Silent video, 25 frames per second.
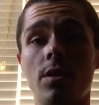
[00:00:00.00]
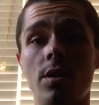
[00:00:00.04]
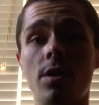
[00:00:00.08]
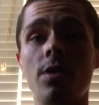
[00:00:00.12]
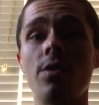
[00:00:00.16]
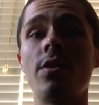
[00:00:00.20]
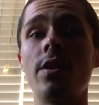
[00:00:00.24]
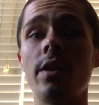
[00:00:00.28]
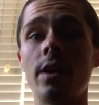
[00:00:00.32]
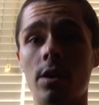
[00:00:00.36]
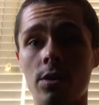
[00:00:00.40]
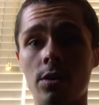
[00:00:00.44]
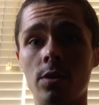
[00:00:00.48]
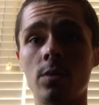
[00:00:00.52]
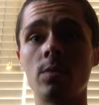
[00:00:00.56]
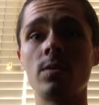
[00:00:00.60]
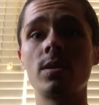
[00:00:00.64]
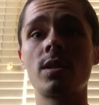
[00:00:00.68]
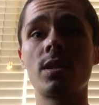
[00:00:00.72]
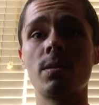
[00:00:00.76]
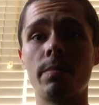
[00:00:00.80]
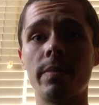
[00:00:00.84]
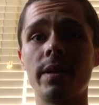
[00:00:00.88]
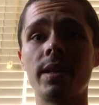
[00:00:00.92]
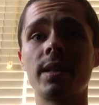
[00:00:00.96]
they are doing
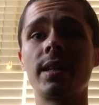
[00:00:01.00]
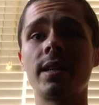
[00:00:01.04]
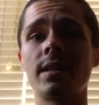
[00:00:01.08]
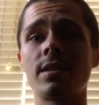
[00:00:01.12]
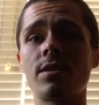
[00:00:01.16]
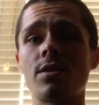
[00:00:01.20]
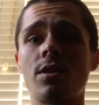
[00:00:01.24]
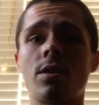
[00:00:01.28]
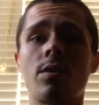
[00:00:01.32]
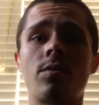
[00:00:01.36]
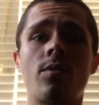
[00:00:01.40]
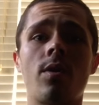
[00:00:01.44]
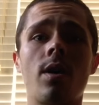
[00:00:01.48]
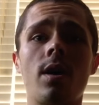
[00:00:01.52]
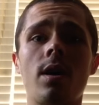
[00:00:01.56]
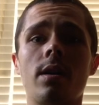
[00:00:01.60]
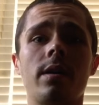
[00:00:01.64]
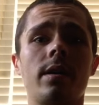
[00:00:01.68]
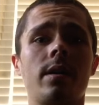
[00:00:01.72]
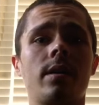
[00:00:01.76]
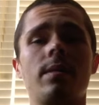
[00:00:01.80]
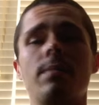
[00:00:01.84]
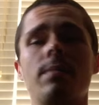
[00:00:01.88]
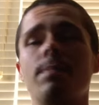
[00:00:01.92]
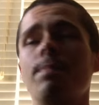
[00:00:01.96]
some big things on Raw.
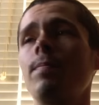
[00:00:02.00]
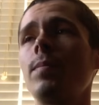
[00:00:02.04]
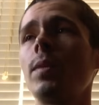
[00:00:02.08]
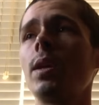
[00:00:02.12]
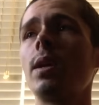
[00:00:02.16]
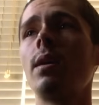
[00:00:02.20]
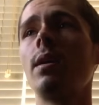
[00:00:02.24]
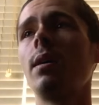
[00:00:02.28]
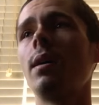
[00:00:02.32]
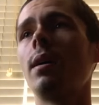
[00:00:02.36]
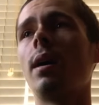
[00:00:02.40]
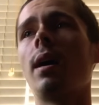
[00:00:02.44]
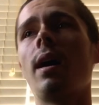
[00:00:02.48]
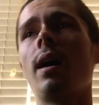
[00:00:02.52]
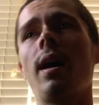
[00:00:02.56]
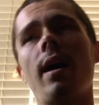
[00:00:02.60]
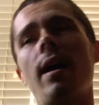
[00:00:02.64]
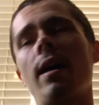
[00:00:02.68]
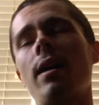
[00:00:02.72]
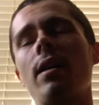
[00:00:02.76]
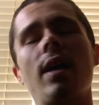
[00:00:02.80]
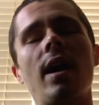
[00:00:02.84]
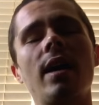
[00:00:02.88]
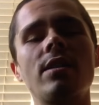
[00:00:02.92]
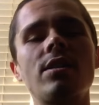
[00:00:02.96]
And
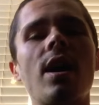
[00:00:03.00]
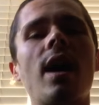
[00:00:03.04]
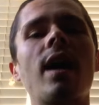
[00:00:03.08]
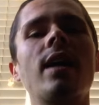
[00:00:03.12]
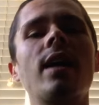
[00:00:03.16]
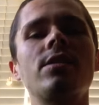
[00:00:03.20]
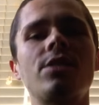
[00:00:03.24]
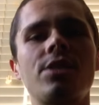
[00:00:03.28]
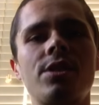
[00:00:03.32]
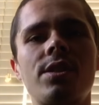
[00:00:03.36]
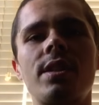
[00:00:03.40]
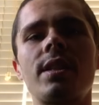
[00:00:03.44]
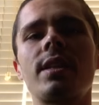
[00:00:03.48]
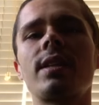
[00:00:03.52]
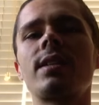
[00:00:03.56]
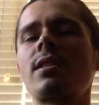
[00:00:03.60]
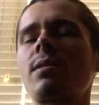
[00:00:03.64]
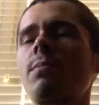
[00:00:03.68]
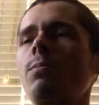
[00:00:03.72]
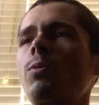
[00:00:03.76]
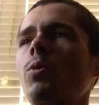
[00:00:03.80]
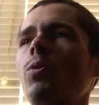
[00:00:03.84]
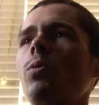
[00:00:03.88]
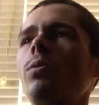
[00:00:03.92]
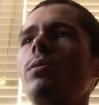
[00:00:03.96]
I just think it's
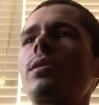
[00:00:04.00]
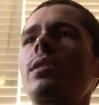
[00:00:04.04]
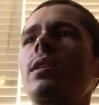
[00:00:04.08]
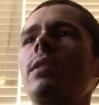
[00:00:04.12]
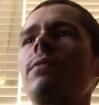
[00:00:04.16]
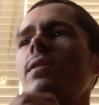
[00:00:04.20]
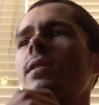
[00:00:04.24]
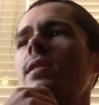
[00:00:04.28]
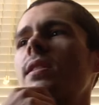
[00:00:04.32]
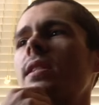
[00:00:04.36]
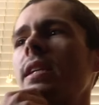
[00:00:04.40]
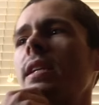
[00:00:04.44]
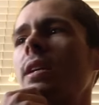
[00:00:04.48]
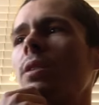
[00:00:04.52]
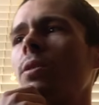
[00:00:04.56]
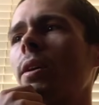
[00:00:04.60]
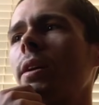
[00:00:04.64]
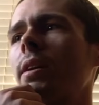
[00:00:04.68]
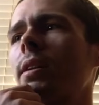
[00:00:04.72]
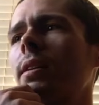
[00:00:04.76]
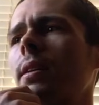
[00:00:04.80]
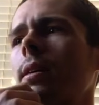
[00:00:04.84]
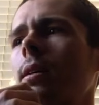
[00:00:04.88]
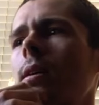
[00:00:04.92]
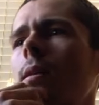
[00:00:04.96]
some cool stuff to see
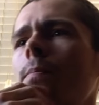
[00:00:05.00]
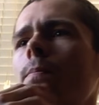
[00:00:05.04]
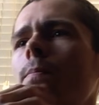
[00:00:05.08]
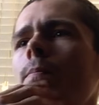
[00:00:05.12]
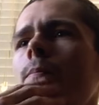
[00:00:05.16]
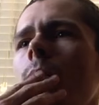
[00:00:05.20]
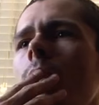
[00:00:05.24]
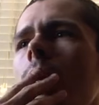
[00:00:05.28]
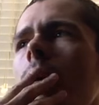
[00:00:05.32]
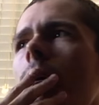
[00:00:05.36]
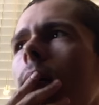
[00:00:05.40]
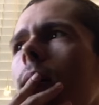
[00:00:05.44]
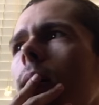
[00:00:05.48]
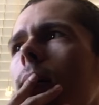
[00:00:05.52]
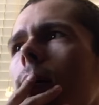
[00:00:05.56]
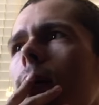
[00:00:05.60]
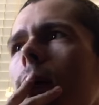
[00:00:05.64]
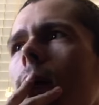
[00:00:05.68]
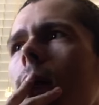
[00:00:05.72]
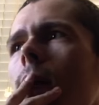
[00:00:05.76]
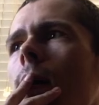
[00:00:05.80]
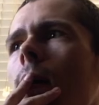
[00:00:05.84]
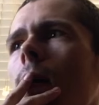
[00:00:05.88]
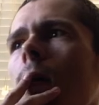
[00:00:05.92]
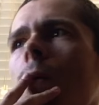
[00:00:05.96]
right there.
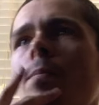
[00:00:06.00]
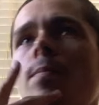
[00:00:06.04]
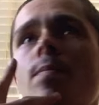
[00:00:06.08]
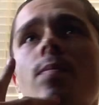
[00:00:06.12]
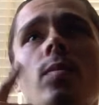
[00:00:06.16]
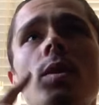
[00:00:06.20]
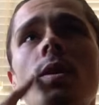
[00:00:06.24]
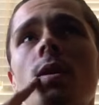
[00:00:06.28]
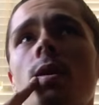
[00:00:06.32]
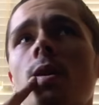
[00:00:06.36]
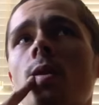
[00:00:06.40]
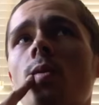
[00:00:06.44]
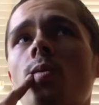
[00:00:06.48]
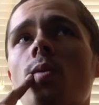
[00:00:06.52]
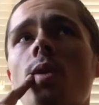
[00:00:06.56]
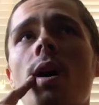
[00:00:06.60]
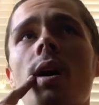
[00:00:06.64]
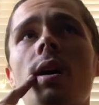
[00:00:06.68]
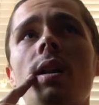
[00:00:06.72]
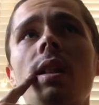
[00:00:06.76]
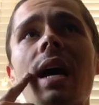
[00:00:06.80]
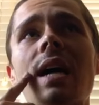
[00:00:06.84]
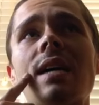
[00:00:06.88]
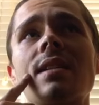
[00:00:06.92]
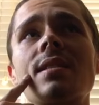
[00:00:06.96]
Raw
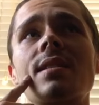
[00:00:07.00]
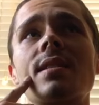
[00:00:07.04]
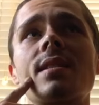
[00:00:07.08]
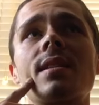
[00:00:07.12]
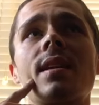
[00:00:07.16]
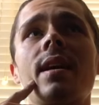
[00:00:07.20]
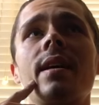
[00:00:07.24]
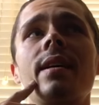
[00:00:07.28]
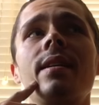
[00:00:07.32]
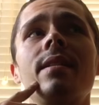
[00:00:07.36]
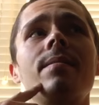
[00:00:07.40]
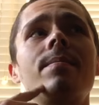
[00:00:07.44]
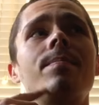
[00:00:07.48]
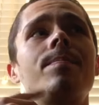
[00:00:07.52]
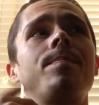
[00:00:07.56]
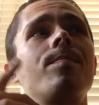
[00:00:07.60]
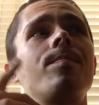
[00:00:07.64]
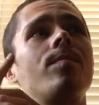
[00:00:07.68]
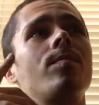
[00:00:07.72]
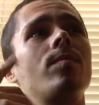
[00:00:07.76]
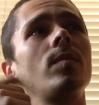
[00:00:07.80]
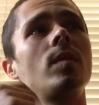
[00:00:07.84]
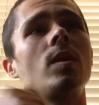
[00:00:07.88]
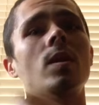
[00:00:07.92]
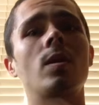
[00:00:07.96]
last night,
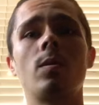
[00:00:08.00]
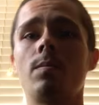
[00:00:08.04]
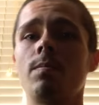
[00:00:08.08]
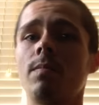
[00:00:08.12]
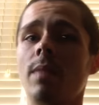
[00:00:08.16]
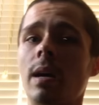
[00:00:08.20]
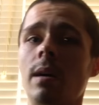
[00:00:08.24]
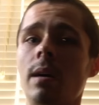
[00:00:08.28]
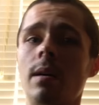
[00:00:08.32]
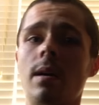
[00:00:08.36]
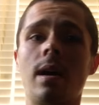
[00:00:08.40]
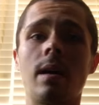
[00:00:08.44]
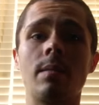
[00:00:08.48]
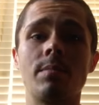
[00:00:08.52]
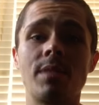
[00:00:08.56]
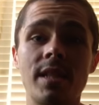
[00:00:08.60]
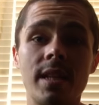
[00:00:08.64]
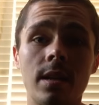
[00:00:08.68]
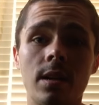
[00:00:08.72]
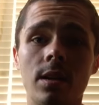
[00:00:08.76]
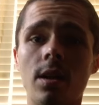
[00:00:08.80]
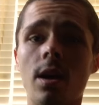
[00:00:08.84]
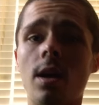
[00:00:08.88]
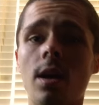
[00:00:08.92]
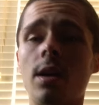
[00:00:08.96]
I'm
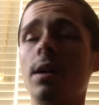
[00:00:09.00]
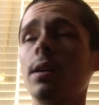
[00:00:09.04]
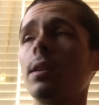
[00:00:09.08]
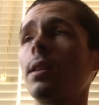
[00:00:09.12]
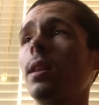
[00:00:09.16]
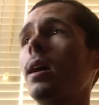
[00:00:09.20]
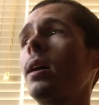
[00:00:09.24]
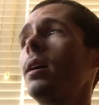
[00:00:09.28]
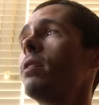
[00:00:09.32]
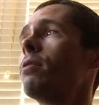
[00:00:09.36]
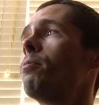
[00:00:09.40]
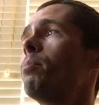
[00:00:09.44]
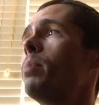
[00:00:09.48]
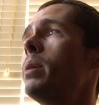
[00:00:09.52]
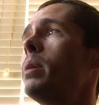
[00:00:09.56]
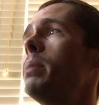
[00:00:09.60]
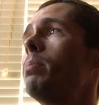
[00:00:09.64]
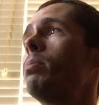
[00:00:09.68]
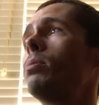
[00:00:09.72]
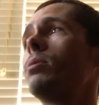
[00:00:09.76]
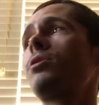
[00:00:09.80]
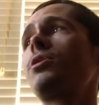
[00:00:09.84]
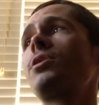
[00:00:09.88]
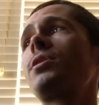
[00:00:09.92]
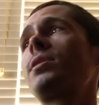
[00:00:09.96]
seeing a lot online of
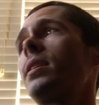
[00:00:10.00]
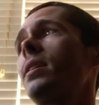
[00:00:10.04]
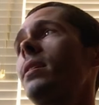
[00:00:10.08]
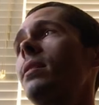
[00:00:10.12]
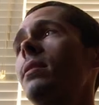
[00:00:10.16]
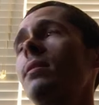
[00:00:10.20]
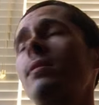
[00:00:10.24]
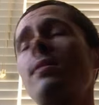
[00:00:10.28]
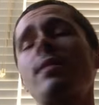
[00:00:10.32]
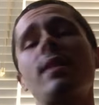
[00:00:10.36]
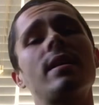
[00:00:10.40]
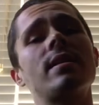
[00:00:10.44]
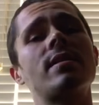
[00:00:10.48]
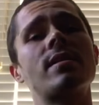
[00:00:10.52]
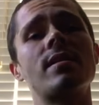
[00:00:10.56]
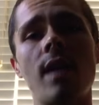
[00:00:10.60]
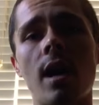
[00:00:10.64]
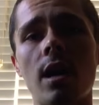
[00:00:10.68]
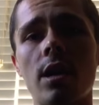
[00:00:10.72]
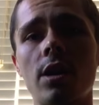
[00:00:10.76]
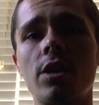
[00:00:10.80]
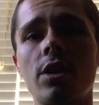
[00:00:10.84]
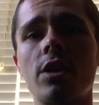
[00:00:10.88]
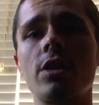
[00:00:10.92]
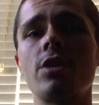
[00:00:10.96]
people just saying it's
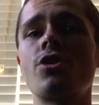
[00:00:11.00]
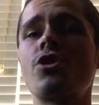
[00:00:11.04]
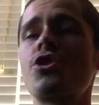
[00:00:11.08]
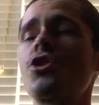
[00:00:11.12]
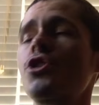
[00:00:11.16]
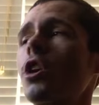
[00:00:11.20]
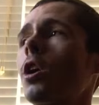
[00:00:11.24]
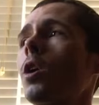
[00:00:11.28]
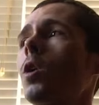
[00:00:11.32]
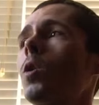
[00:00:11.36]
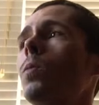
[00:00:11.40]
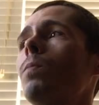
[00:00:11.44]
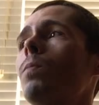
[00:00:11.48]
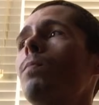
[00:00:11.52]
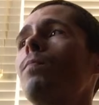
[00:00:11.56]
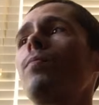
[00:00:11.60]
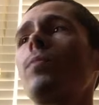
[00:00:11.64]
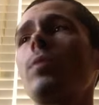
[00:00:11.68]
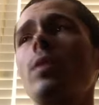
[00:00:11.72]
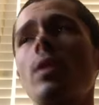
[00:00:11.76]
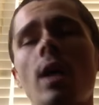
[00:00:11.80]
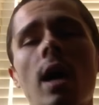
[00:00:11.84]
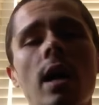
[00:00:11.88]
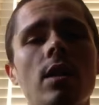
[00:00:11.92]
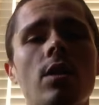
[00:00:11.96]
not a good show,
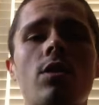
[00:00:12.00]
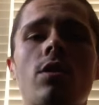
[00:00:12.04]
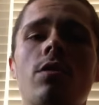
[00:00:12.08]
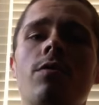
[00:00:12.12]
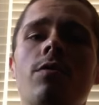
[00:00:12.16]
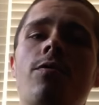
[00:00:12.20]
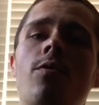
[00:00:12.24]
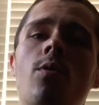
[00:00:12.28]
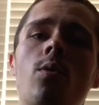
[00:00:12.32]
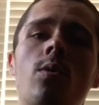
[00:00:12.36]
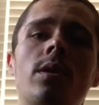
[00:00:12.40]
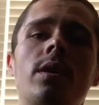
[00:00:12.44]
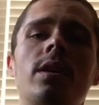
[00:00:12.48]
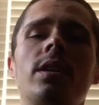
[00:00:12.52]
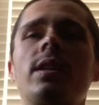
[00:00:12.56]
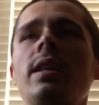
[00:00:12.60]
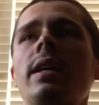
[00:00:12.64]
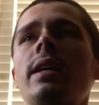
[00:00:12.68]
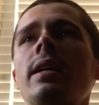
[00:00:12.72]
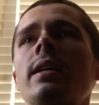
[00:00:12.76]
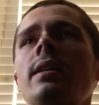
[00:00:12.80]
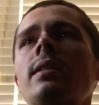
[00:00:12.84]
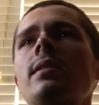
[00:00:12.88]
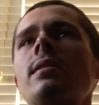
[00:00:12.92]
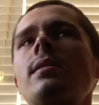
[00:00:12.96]
not looking forward to
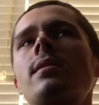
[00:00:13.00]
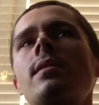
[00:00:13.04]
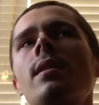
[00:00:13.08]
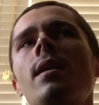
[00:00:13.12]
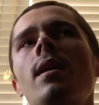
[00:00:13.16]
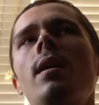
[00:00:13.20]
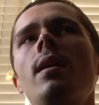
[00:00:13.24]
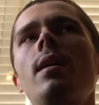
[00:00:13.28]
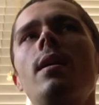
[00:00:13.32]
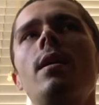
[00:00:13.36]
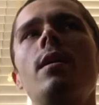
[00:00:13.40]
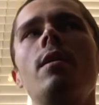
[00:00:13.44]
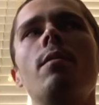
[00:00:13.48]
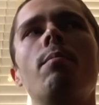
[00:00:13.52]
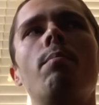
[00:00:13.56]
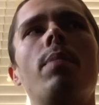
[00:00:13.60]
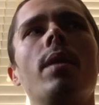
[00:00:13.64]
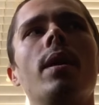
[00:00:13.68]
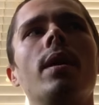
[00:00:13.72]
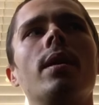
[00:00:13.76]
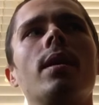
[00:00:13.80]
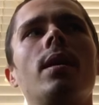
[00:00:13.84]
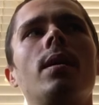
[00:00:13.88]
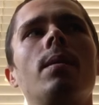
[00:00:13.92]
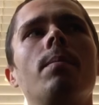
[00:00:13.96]
things.
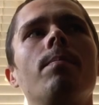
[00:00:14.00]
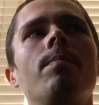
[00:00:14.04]
But